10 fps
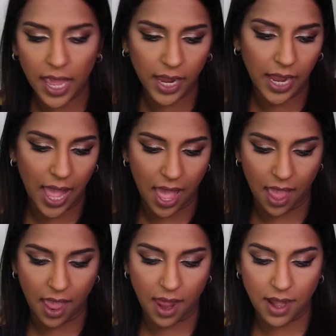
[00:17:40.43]
like,
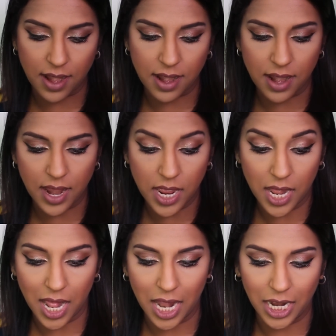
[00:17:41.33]
and
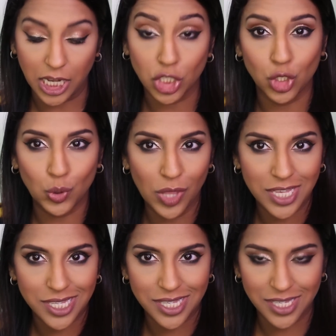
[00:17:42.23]
let's do
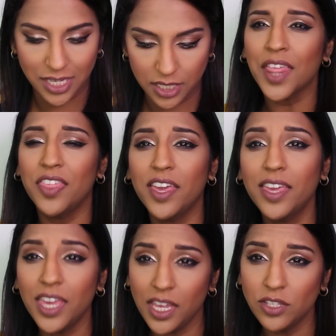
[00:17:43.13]
this.
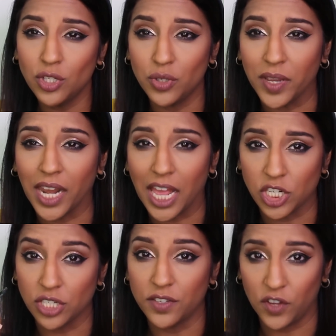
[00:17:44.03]
The key to doing
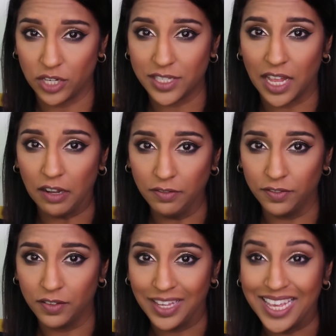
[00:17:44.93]
lashes for
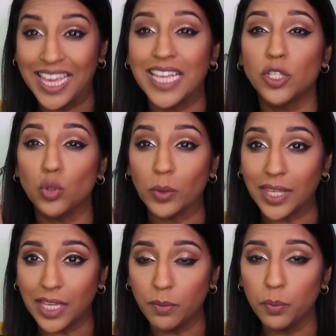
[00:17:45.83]
yourself is to
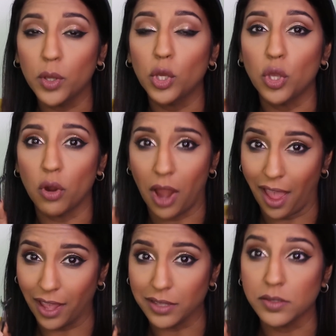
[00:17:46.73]
keep your
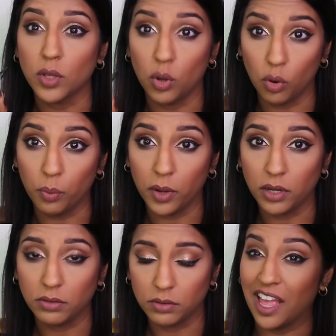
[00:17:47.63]
eyes
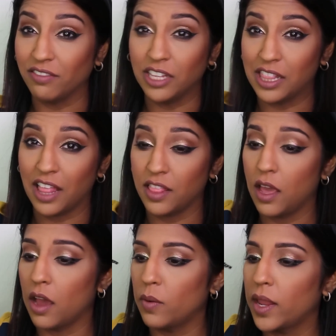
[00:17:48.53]
open. I've learned that the
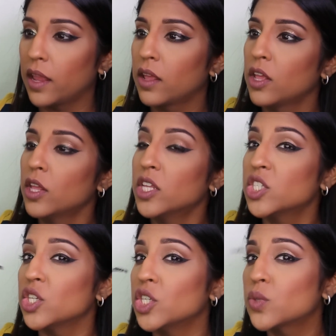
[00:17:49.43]
hard way.
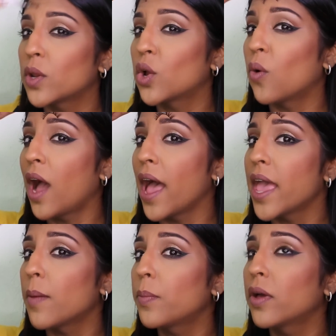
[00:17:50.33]
So you just want to go
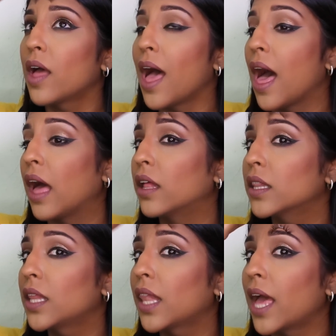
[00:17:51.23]
high up,
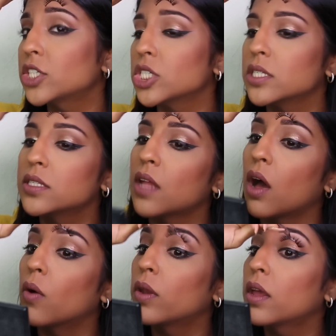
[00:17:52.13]
angle the lashes
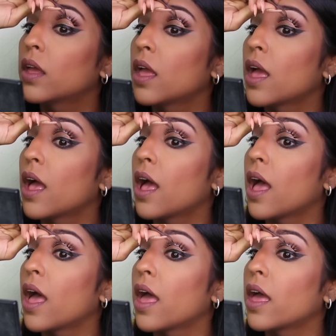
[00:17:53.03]
down,
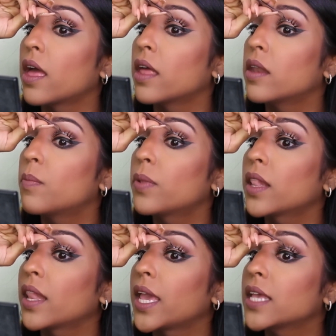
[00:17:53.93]
and
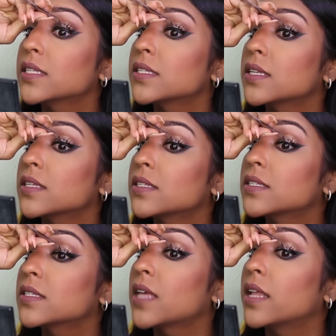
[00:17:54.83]
place
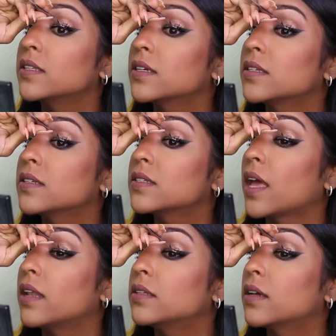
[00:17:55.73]
center to
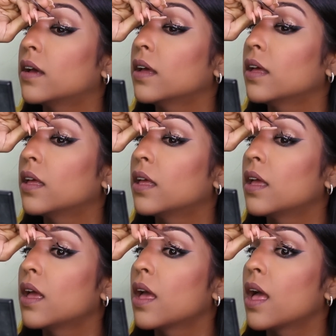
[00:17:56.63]
center,
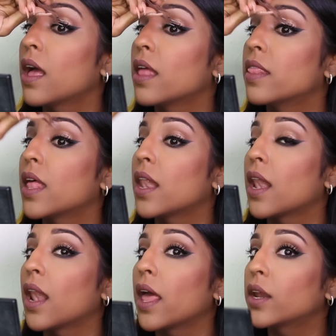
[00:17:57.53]
and then
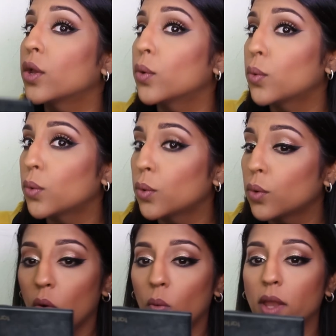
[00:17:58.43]
let go.
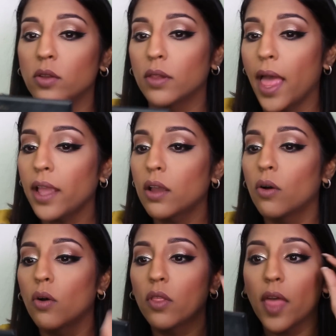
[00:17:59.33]
When you let
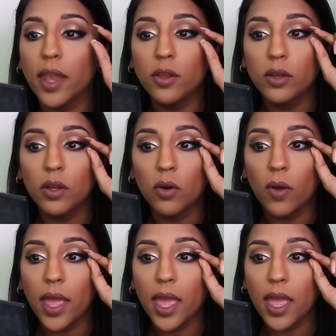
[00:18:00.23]
go, then you can
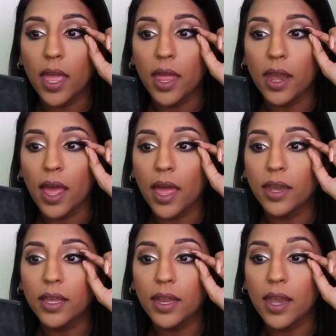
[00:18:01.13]
go in
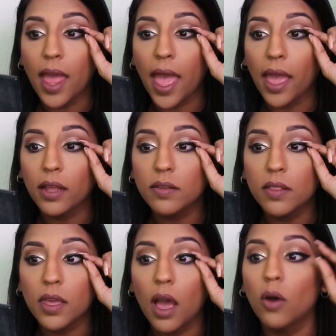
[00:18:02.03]
and
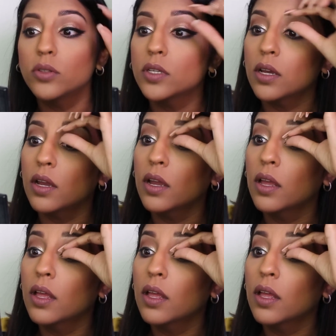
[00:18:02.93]
connect the outer